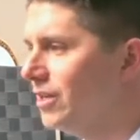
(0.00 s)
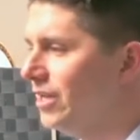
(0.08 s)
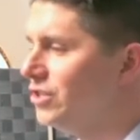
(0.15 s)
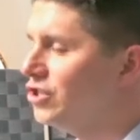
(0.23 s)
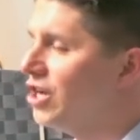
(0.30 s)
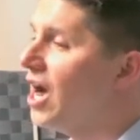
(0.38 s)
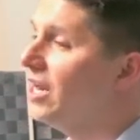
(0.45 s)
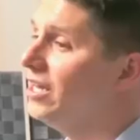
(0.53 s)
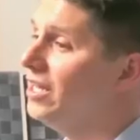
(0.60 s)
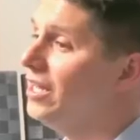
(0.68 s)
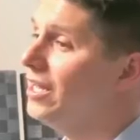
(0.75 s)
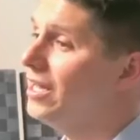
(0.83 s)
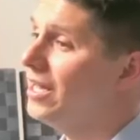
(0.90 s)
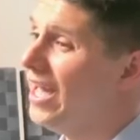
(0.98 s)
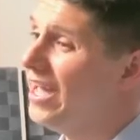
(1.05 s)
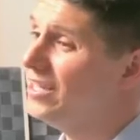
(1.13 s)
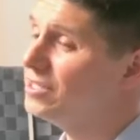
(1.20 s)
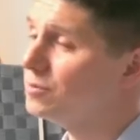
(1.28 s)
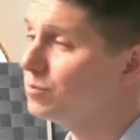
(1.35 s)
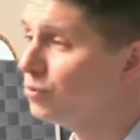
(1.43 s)
and Johnny
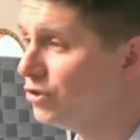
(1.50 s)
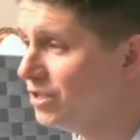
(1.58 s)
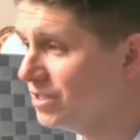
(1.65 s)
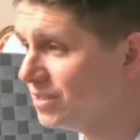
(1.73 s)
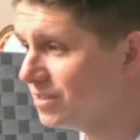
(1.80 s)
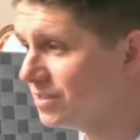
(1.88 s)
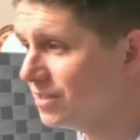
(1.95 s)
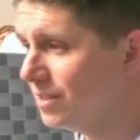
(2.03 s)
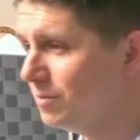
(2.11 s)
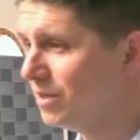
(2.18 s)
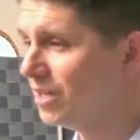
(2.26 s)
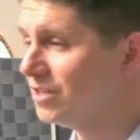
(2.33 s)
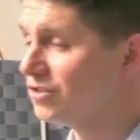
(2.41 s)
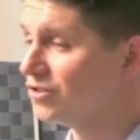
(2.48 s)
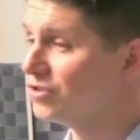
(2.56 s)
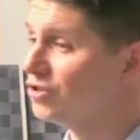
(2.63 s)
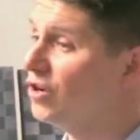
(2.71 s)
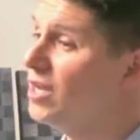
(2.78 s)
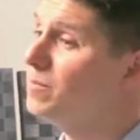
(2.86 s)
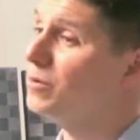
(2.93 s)
hates priests because they're
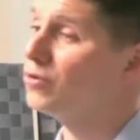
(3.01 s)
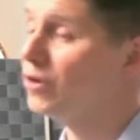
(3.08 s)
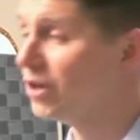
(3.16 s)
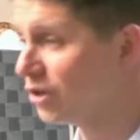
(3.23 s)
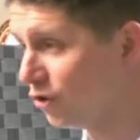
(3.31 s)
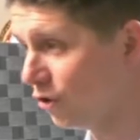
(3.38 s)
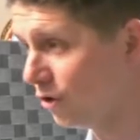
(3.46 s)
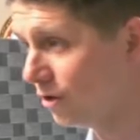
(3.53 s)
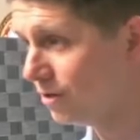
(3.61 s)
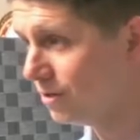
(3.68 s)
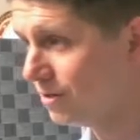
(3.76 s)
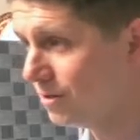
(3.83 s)
so hypocritical.